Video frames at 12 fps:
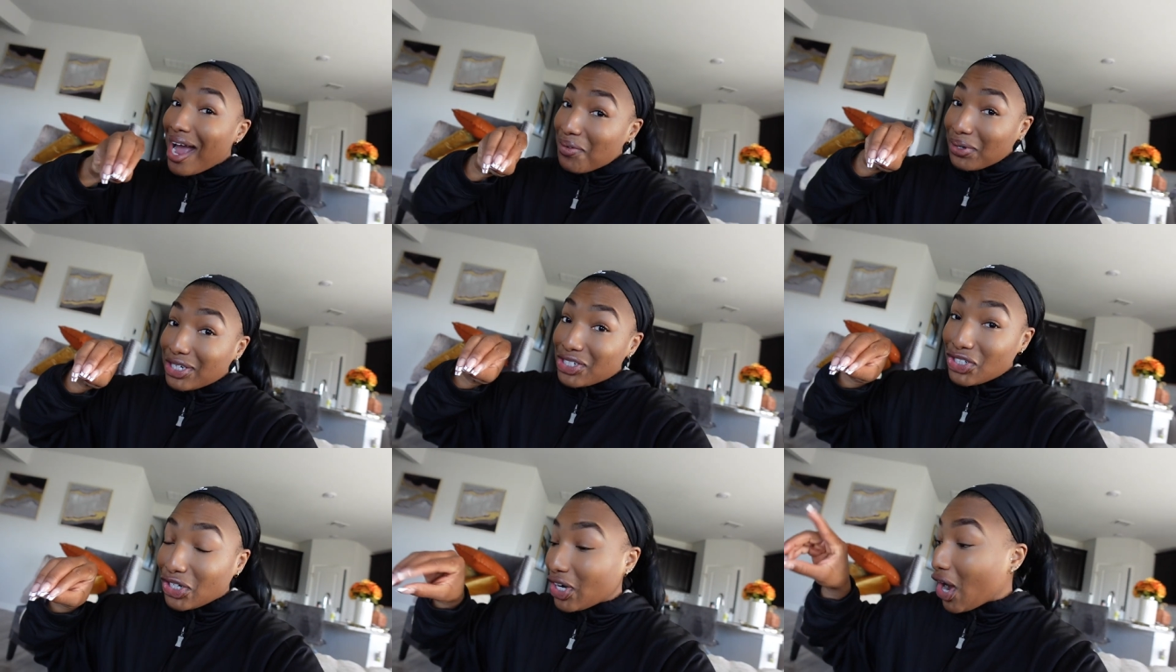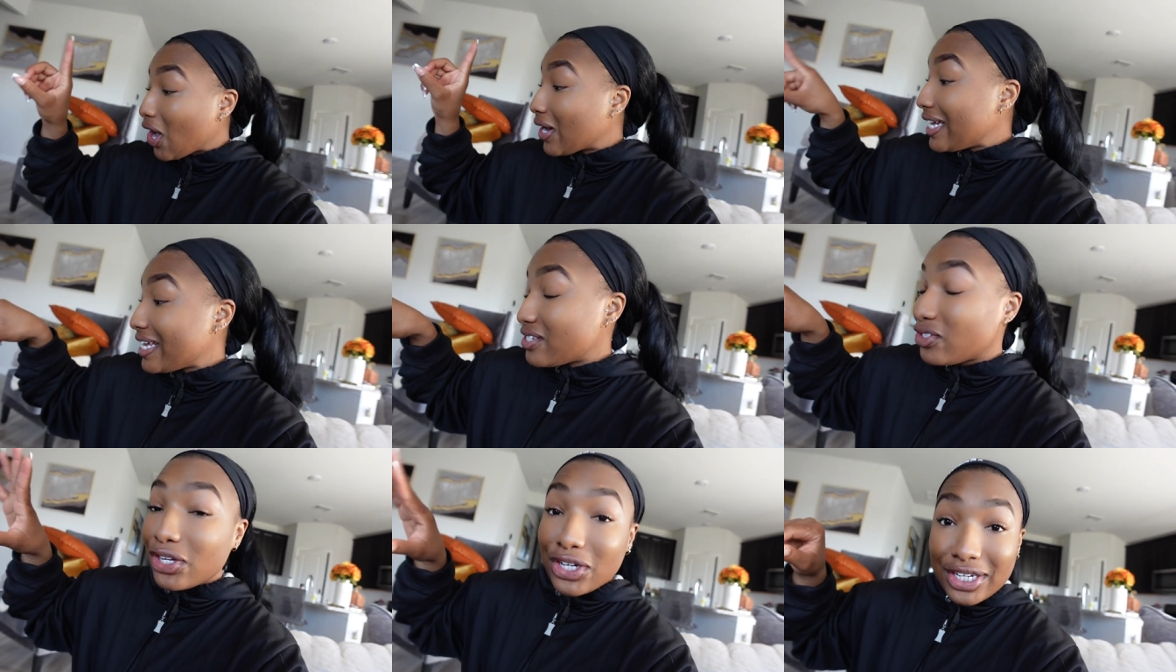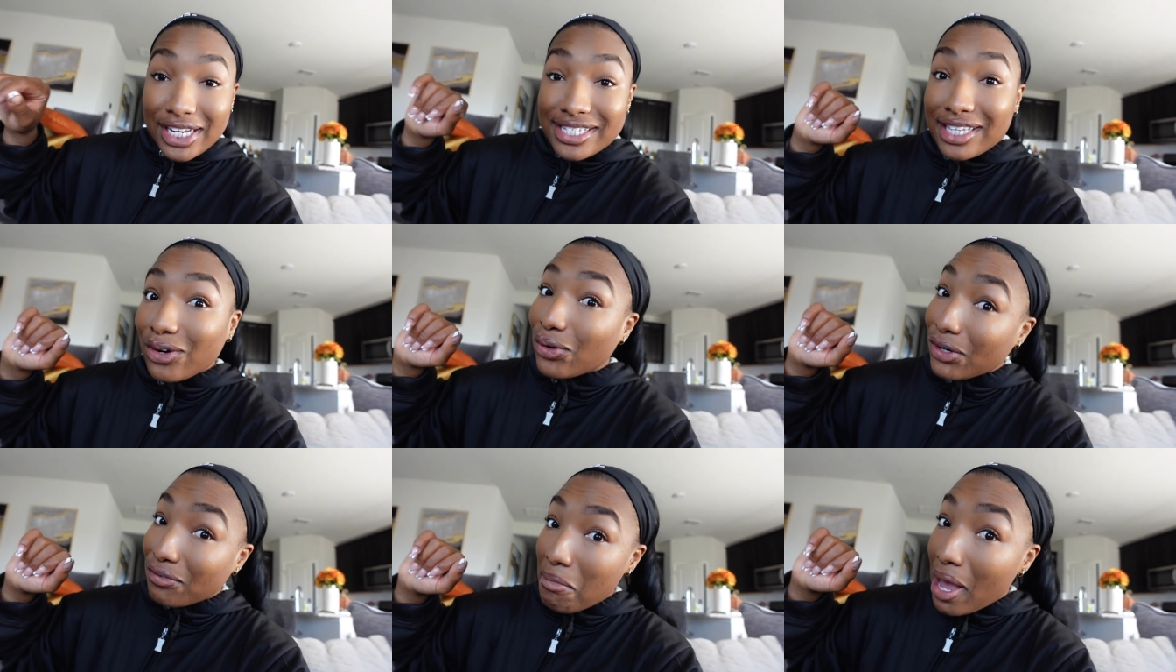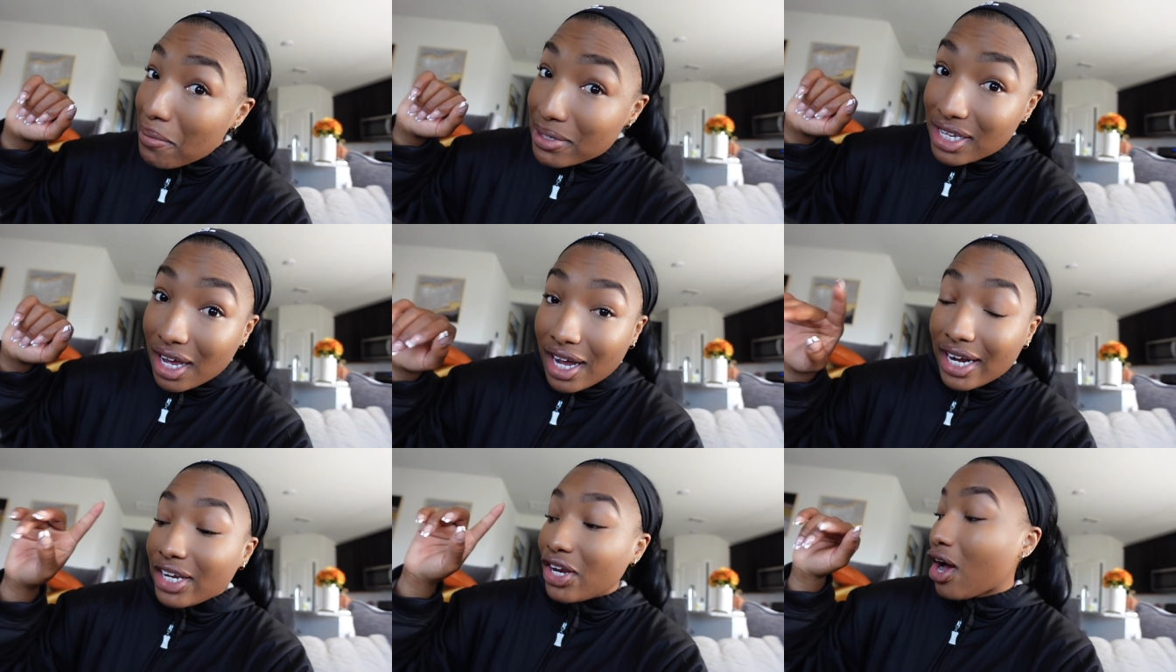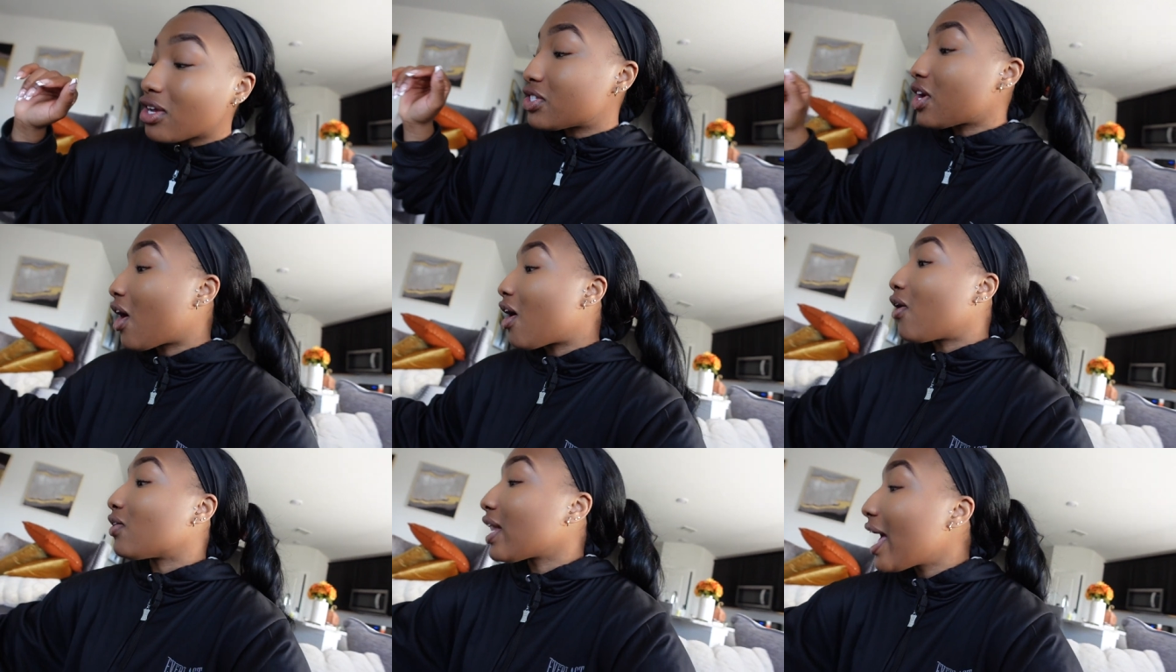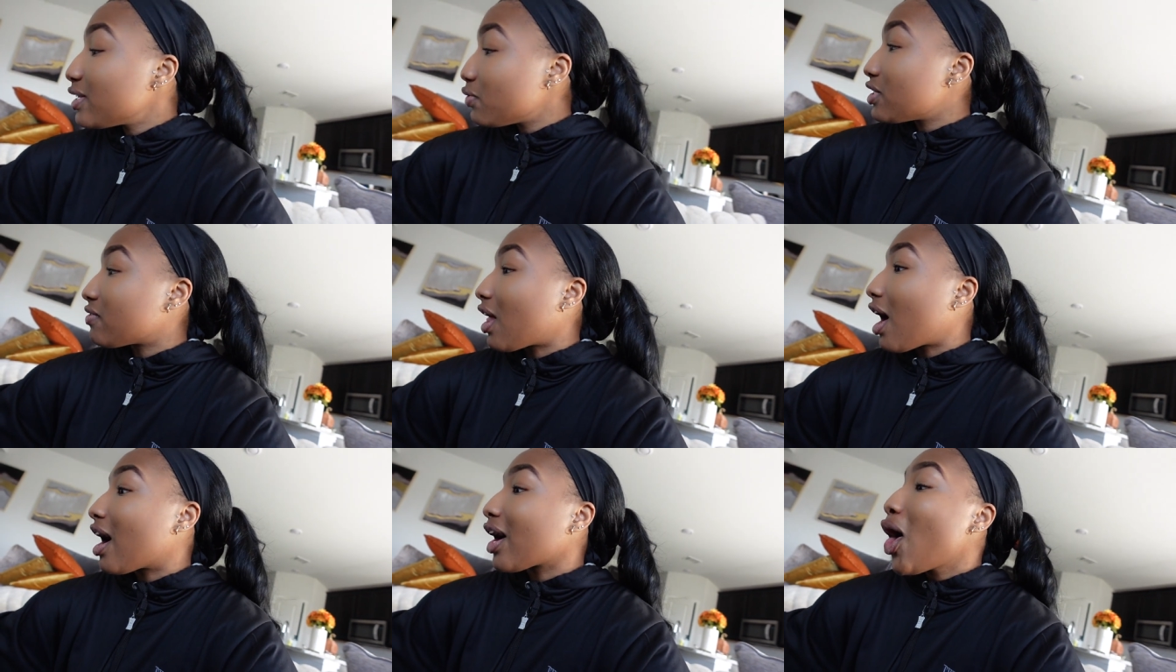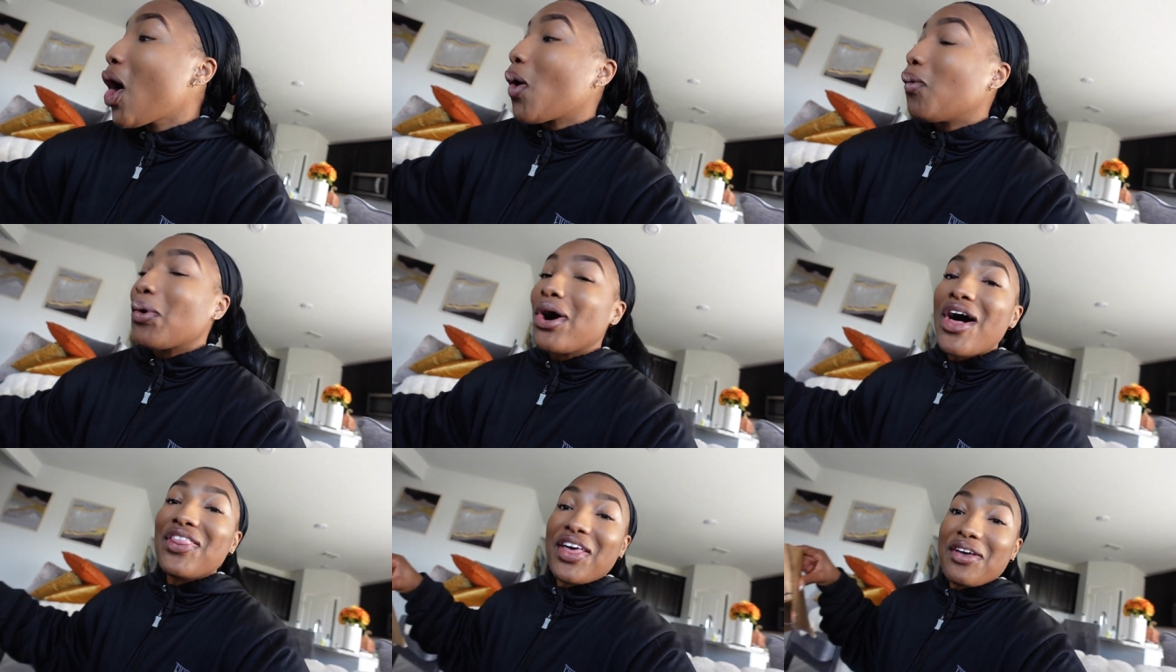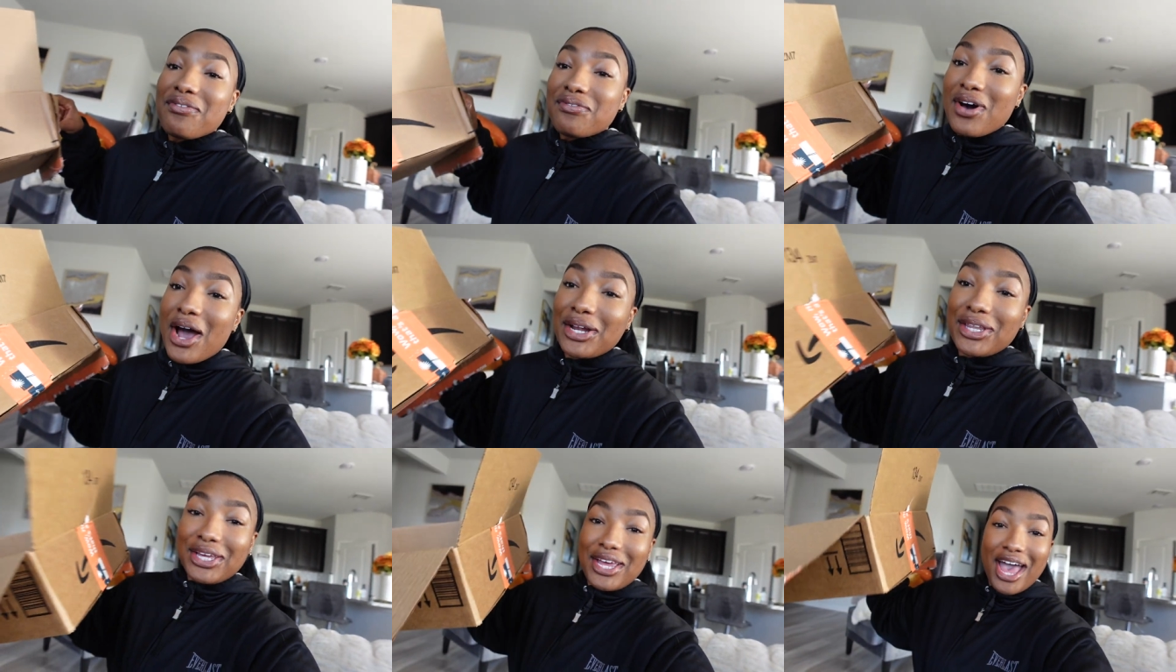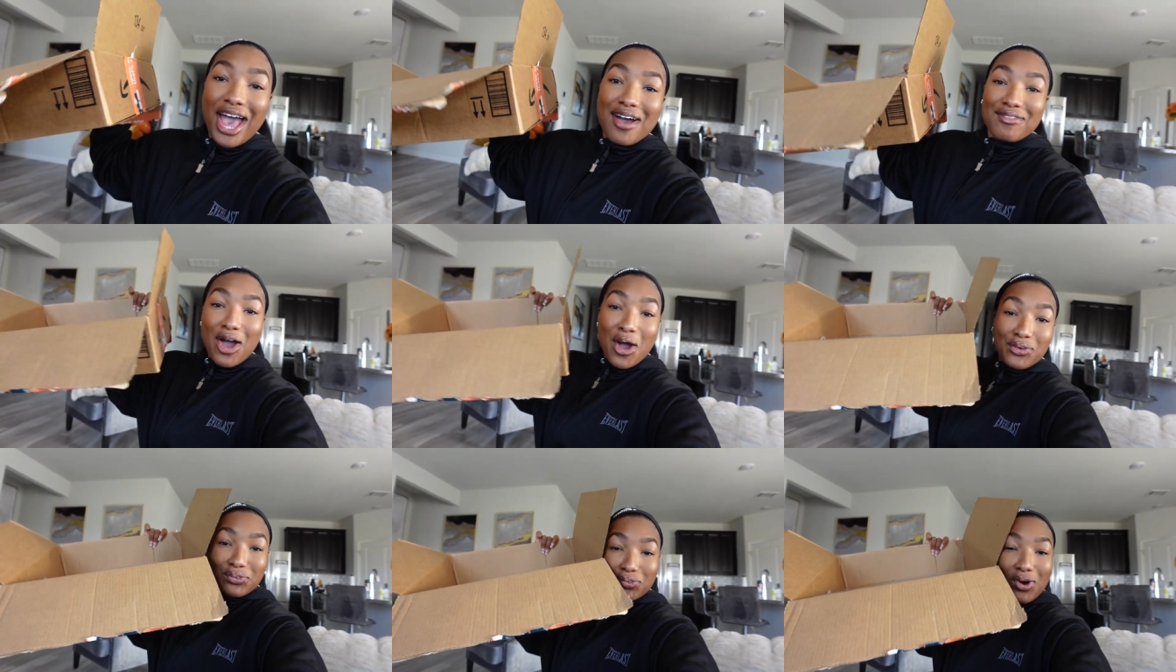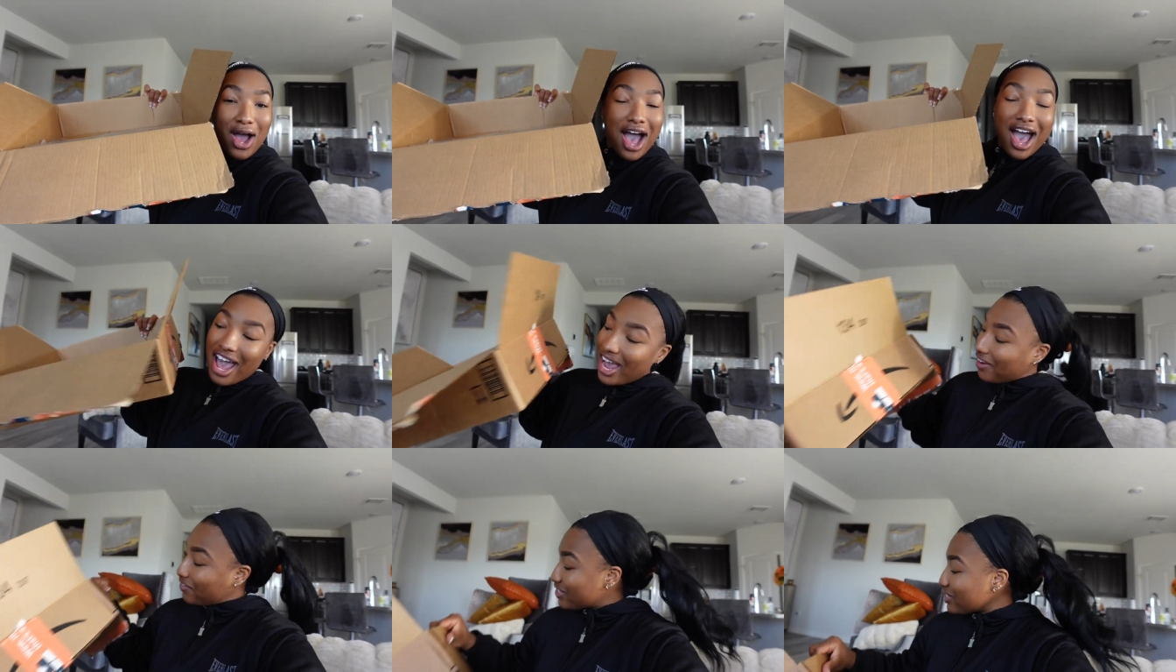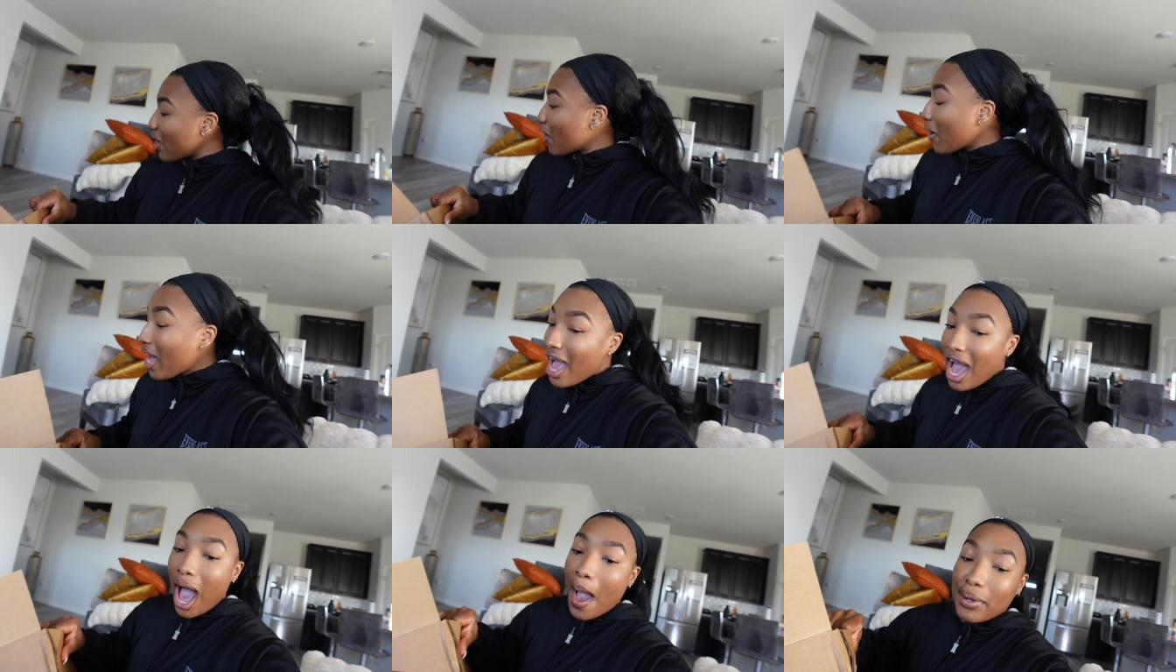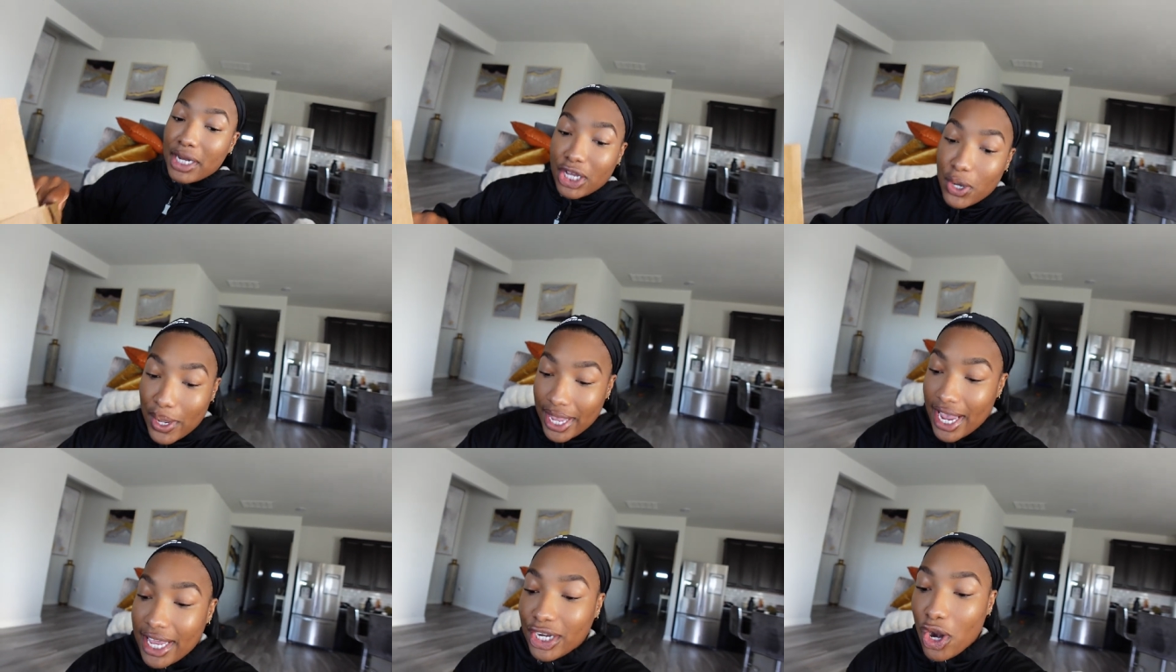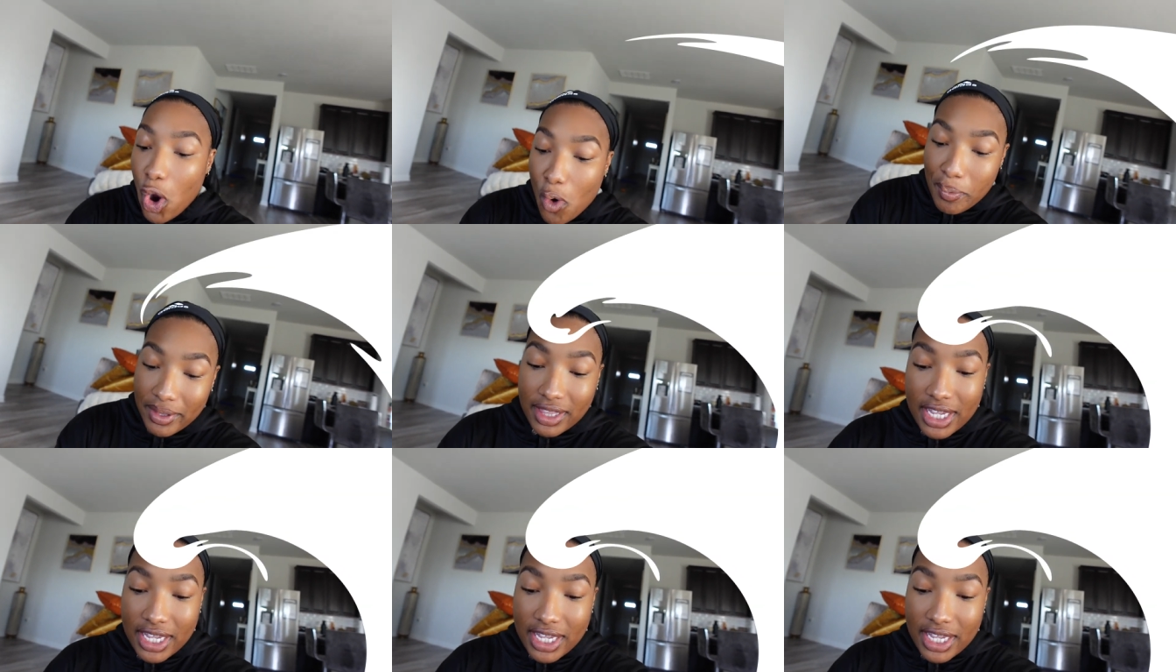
I want to show y'all is the goodies that I ordered from Amazon. Y'all saw on last week's vlog. Well, they finally have arrived, so I'm gonna go ahead and open